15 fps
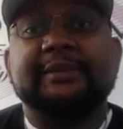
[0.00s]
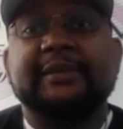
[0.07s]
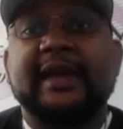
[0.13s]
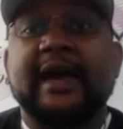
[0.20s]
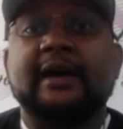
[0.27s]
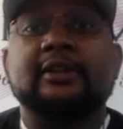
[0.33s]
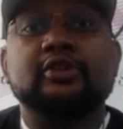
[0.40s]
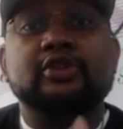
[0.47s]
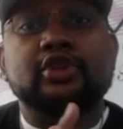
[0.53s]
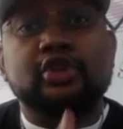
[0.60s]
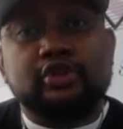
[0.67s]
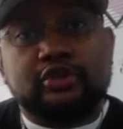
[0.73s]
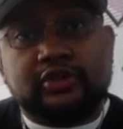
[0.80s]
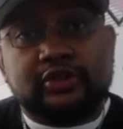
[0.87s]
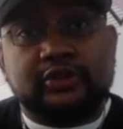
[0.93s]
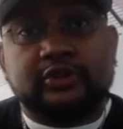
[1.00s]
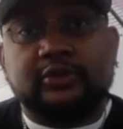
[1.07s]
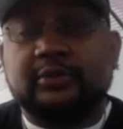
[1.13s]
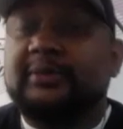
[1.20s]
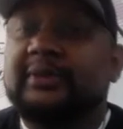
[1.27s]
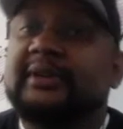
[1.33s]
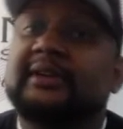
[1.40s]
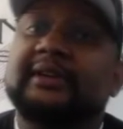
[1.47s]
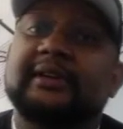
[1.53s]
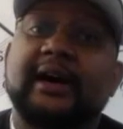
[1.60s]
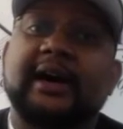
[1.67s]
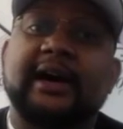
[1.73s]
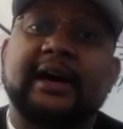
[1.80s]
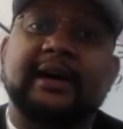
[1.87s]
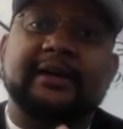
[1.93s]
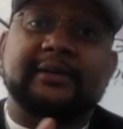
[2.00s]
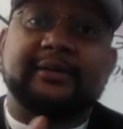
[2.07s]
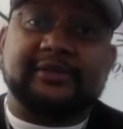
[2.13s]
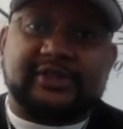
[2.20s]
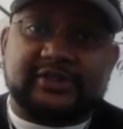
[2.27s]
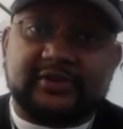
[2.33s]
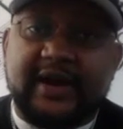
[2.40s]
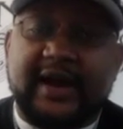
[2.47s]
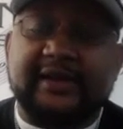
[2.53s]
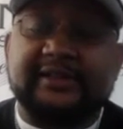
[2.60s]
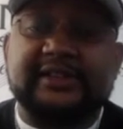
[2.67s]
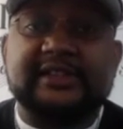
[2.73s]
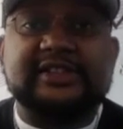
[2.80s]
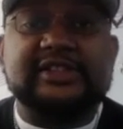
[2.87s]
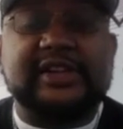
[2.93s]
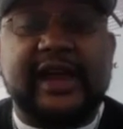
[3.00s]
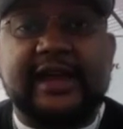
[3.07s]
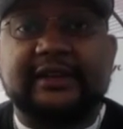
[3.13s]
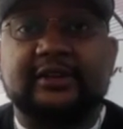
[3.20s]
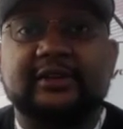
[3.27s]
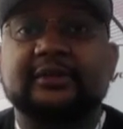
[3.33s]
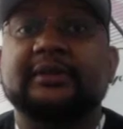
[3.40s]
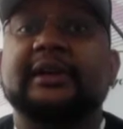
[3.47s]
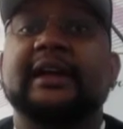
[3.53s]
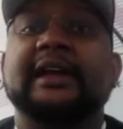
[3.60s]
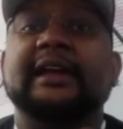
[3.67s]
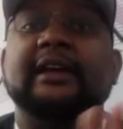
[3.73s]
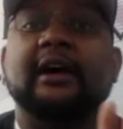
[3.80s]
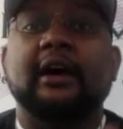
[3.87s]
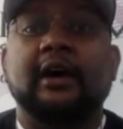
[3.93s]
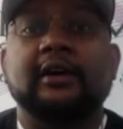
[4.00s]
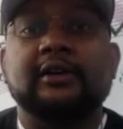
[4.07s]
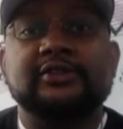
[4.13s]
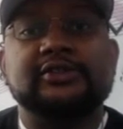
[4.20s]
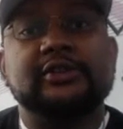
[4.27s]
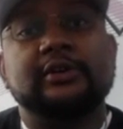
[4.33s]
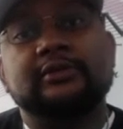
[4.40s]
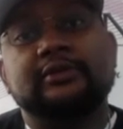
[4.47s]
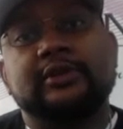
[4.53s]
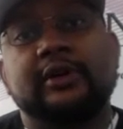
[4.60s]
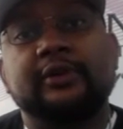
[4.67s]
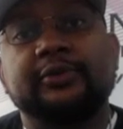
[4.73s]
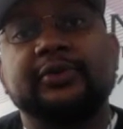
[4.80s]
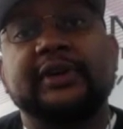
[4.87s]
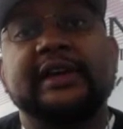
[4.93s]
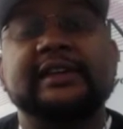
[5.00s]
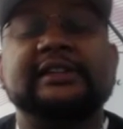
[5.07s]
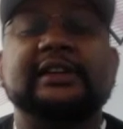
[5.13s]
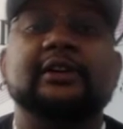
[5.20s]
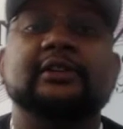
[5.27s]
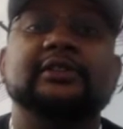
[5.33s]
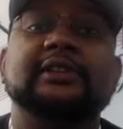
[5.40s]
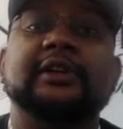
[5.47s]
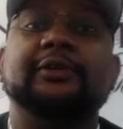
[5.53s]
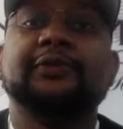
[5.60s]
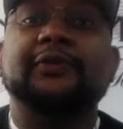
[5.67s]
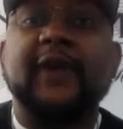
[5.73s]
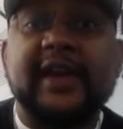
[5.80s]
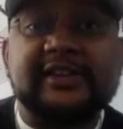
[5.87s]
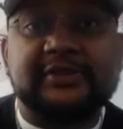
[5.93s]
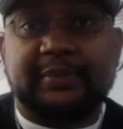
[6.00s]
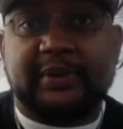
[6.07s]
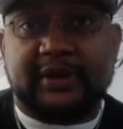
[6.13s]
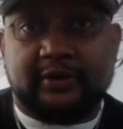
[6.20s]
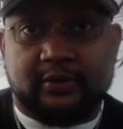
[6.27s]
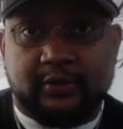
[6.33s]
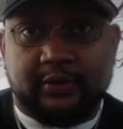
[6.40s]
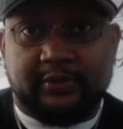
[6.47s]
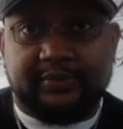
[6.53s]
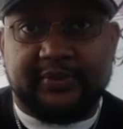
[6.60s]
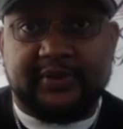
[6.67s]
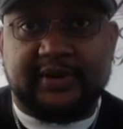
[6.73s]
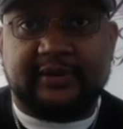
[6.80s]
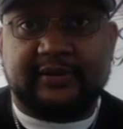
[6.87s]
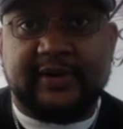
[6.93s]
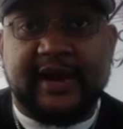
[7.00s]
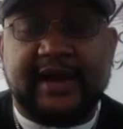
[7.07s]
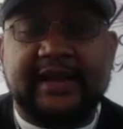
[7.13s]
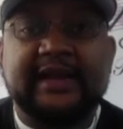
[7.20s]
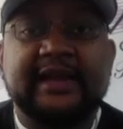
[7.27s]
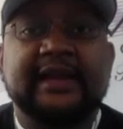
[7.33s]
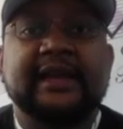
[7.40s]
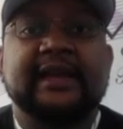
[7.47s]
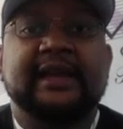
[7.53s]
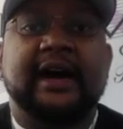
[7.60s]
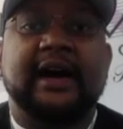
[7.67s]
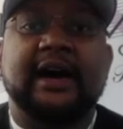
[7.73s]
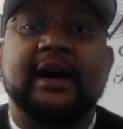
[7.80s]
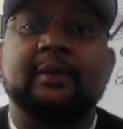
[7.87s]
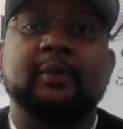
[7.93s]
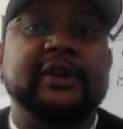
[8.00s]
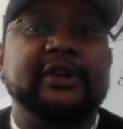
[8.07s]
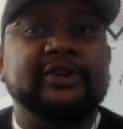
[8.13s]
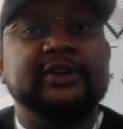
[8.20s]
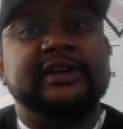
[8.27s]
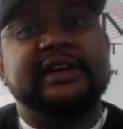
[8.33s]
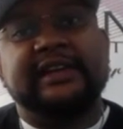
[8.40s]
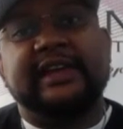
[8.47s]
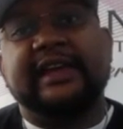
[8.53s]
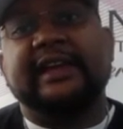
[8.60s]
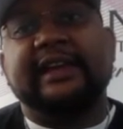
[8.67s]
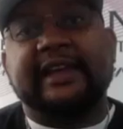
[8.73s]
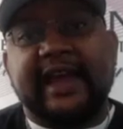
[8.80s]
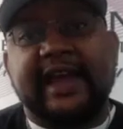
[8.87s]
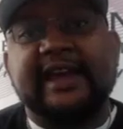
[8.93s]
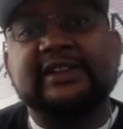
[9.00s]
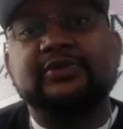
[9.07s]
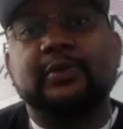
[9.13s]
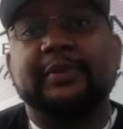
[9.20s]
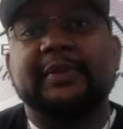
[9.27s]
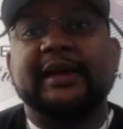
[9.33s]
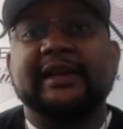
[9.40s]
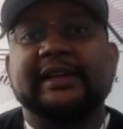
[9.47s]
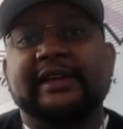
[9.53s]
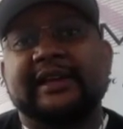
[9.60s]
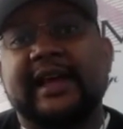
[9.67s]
me out on YouTube. Subscribe to the channel. And also, don't forget to go to the Facebook group, all right, where you can engage with me and